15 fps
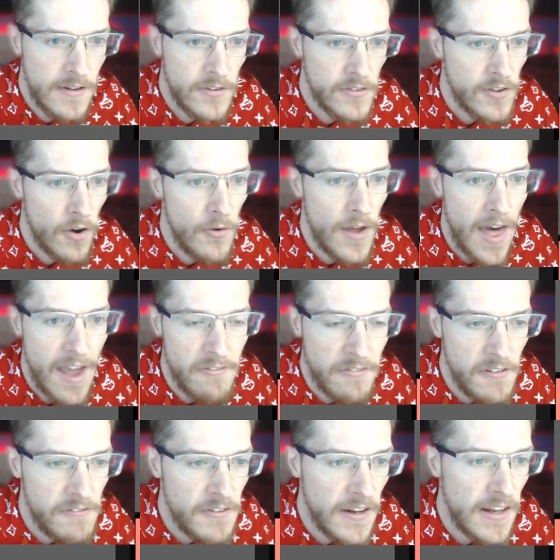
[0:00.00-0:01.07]
So
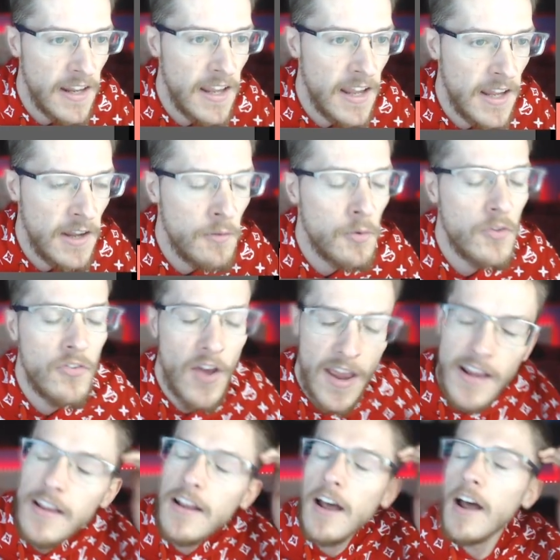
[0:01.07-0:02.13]
everything, he would
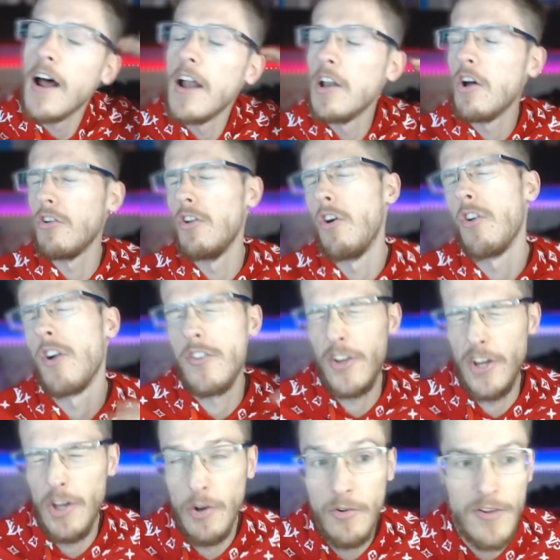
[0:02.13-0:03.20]
take a lot longer
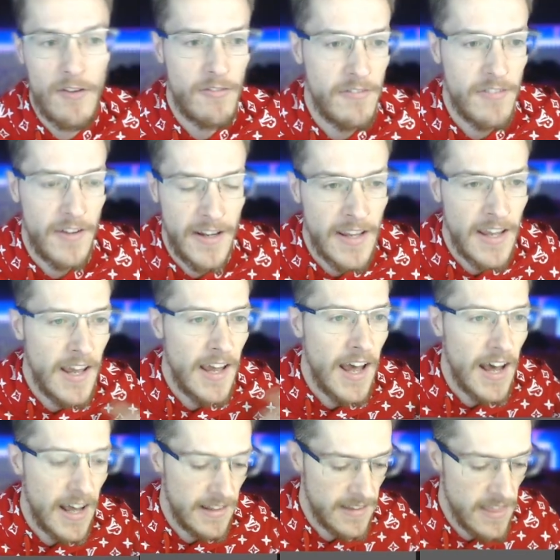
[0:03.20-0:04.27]
to use everything.
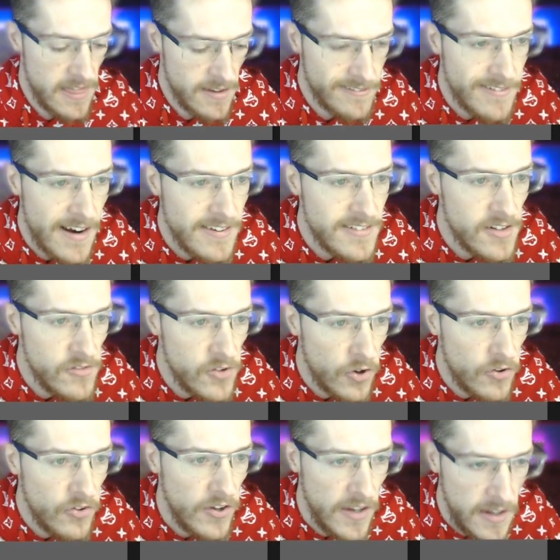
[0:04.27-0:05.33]
And then the rest of
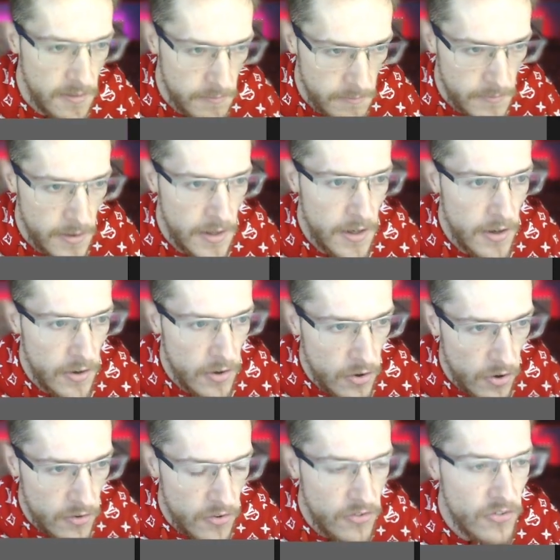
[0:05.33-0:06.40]
your team
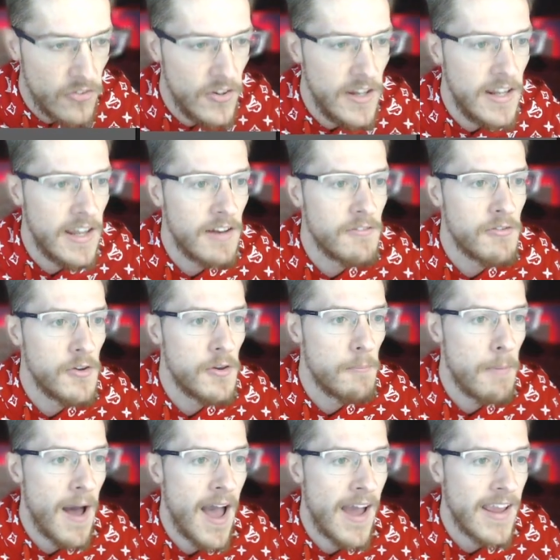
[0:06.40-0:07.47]
could sneak in through the
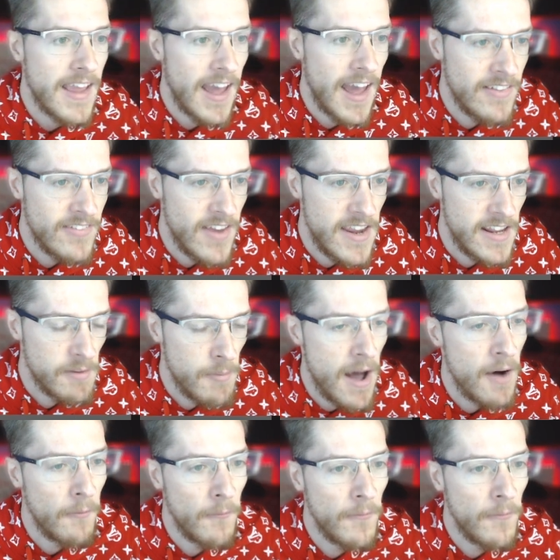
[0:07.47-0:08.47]
back and take him out.